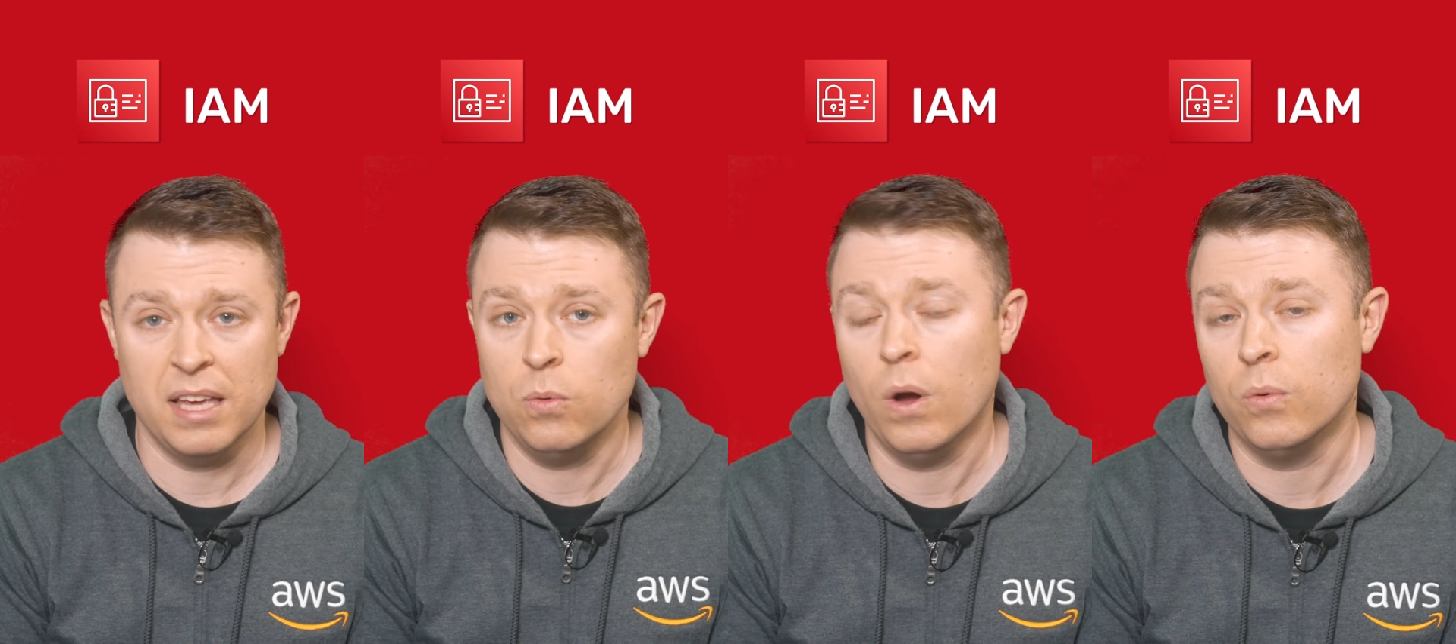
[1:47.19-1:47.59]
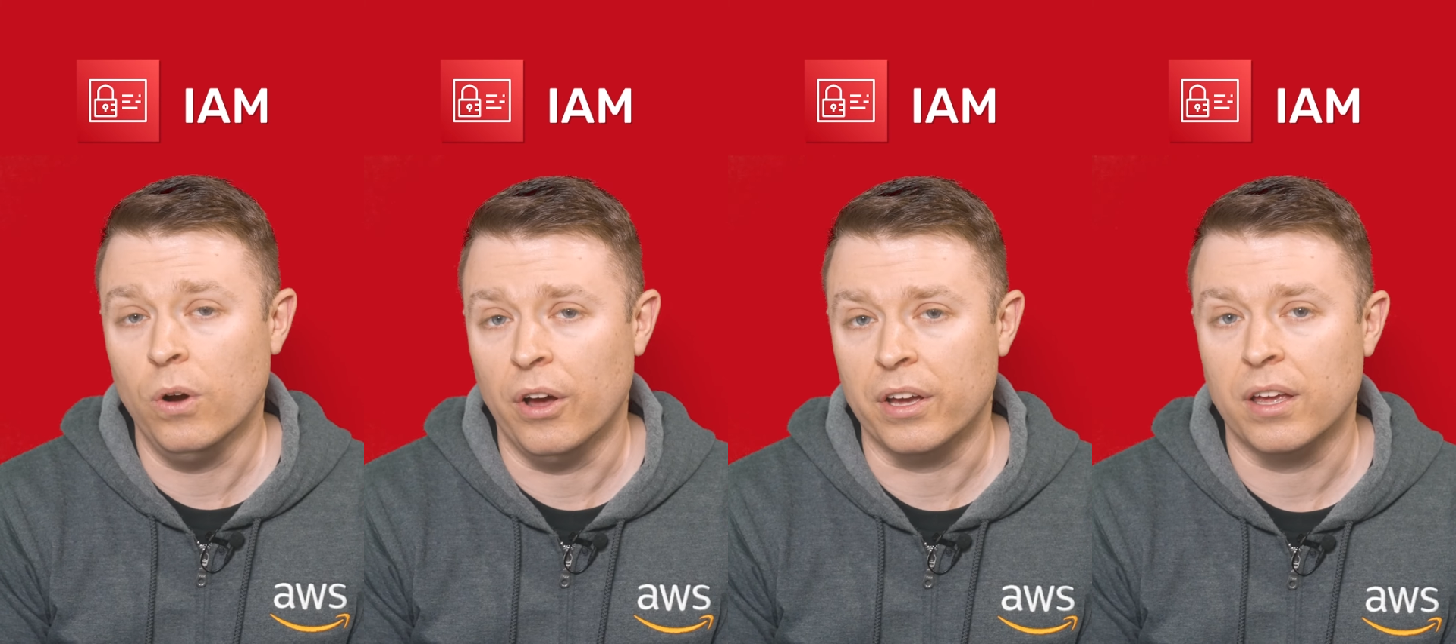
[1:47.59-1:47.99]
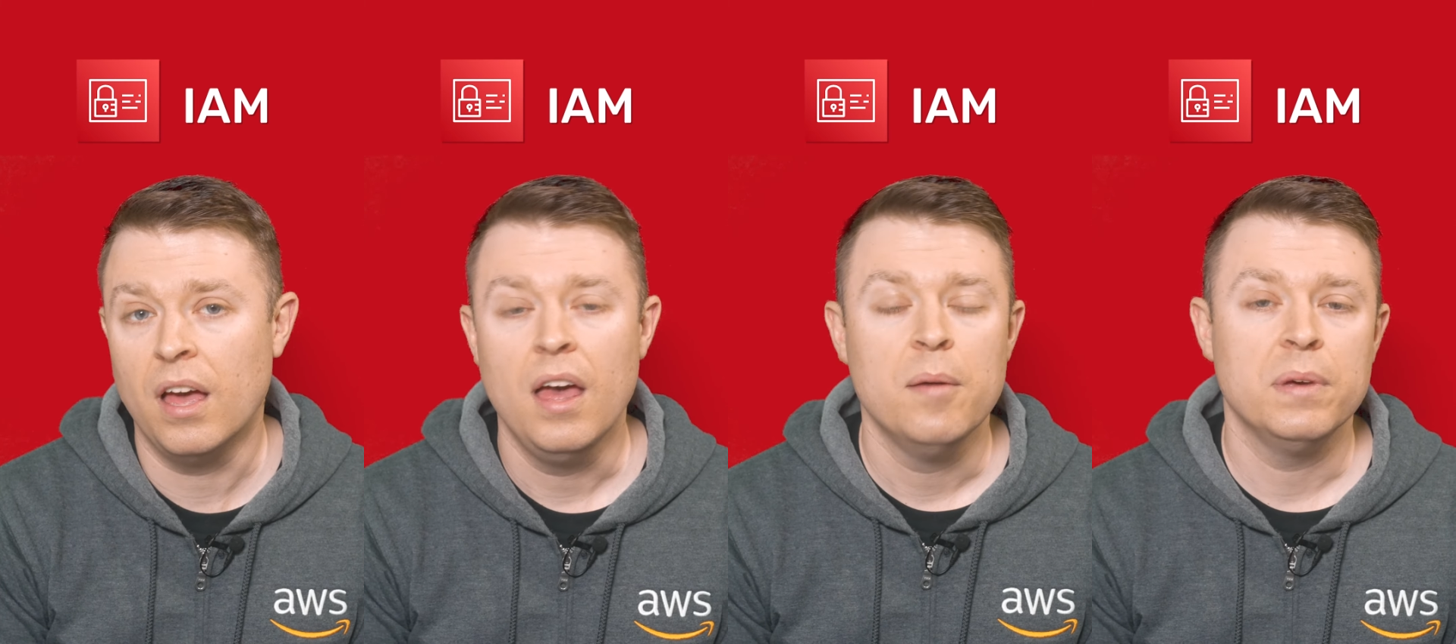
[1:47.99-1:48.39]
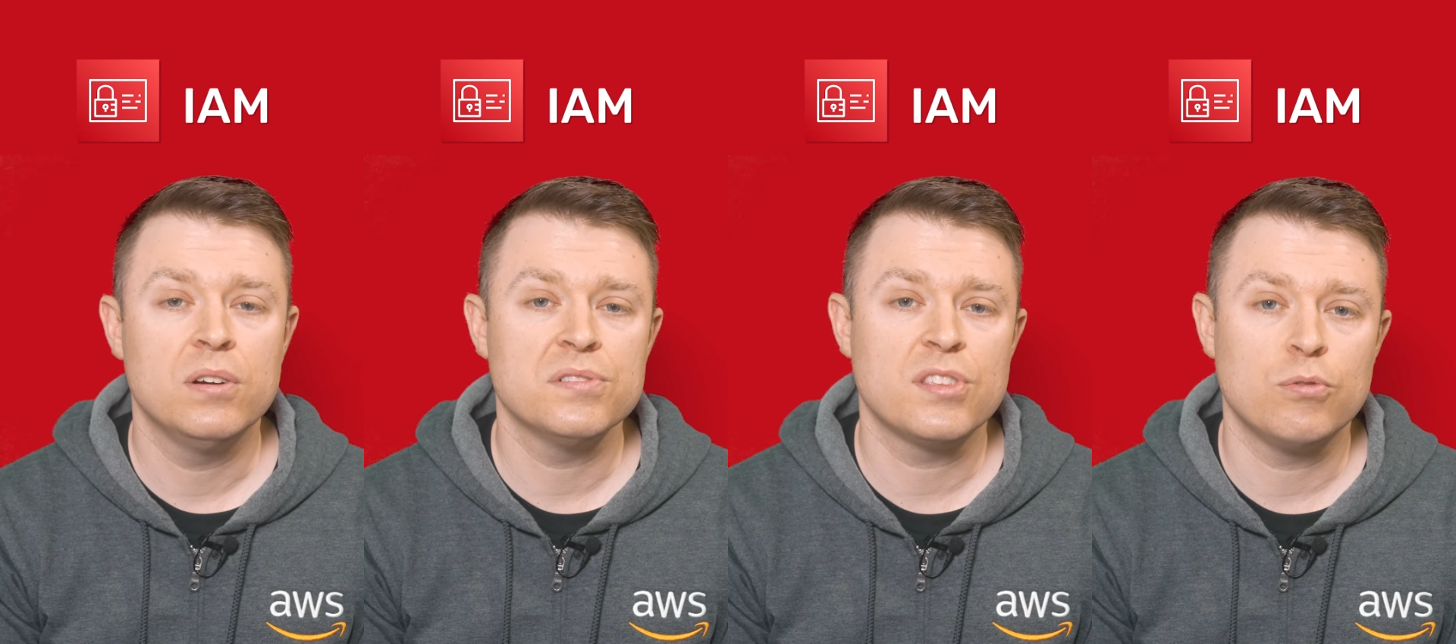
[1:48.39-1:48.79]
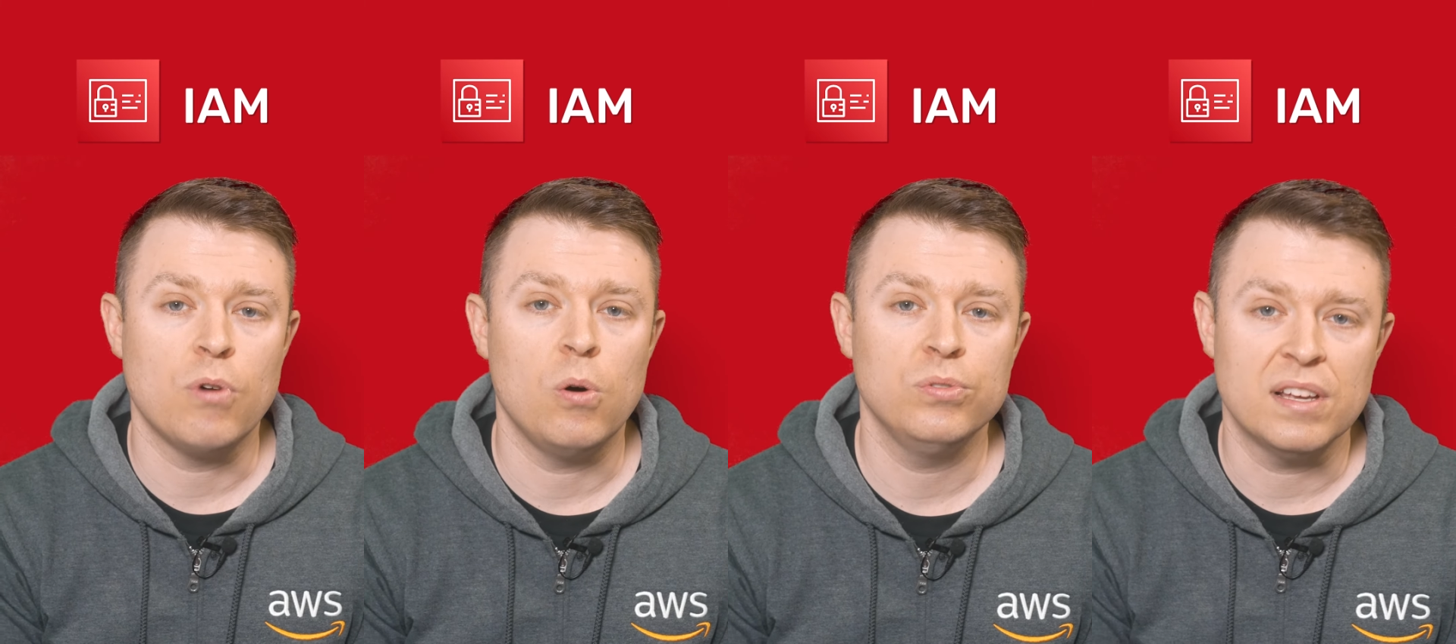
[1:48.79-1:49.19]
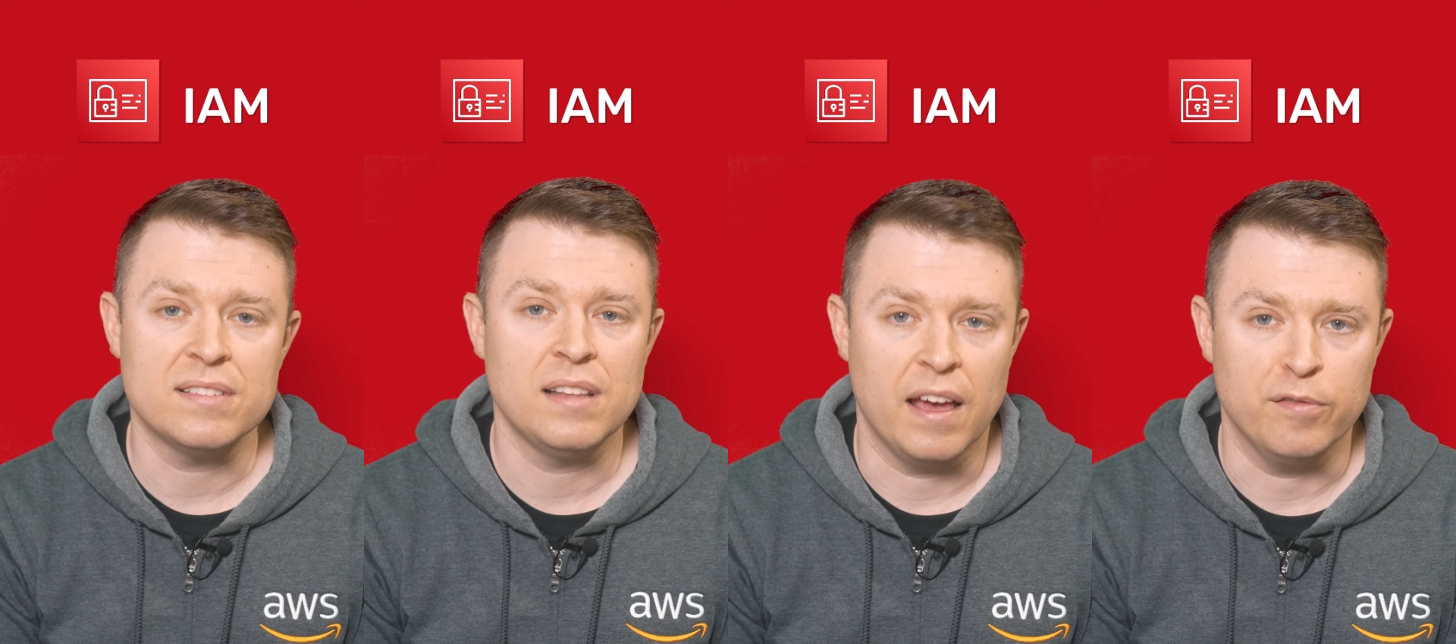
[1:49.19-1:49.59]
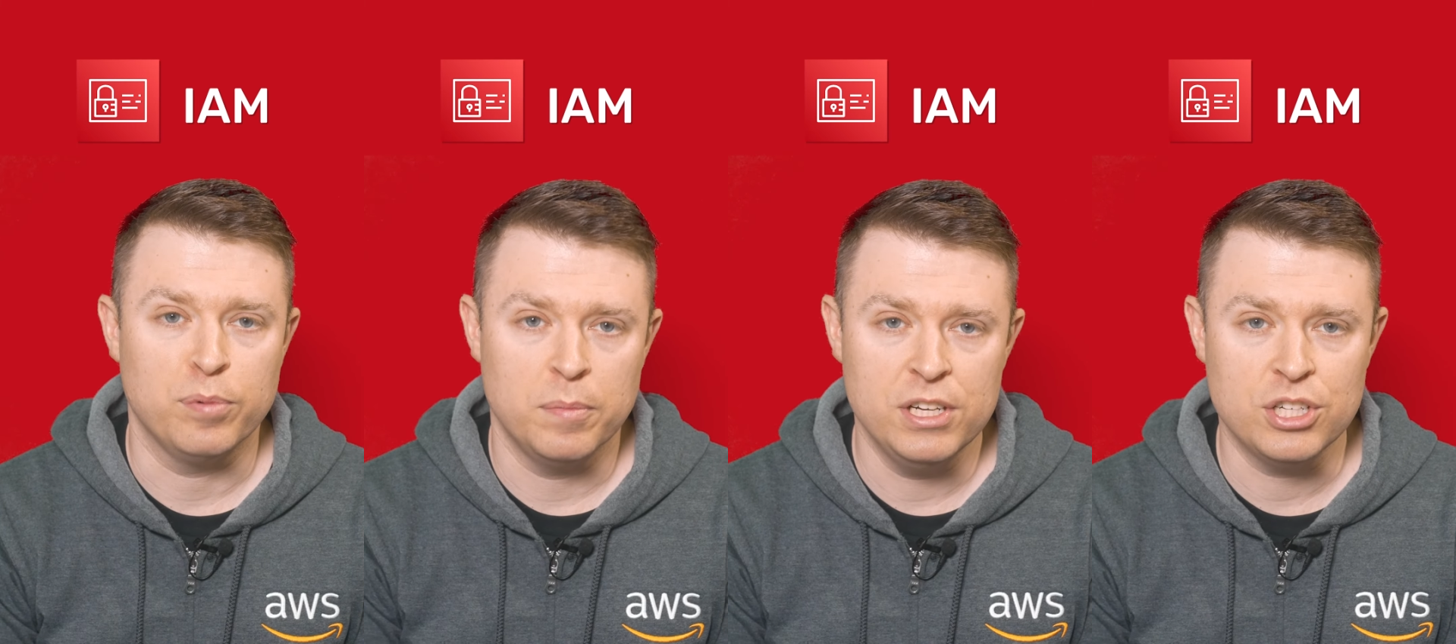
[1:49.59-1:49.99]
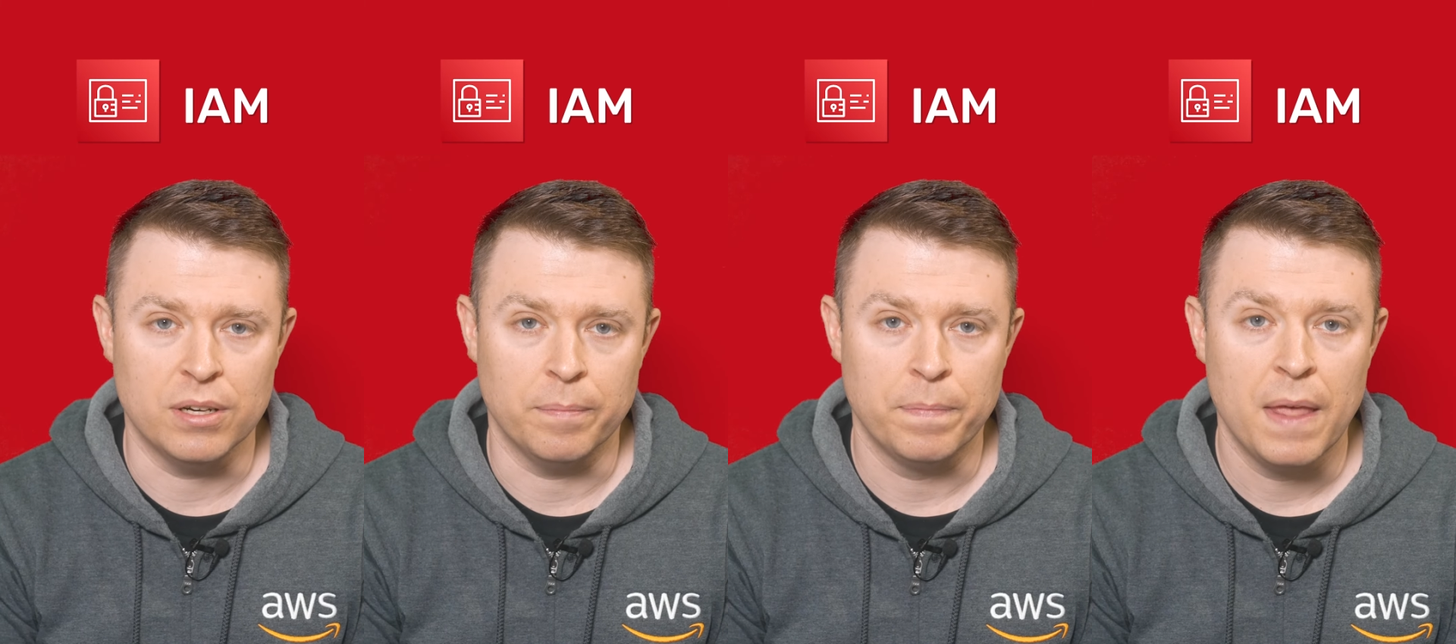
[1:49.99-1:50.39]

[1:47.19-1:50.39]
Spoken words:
it won't work because the role doesn't have permission.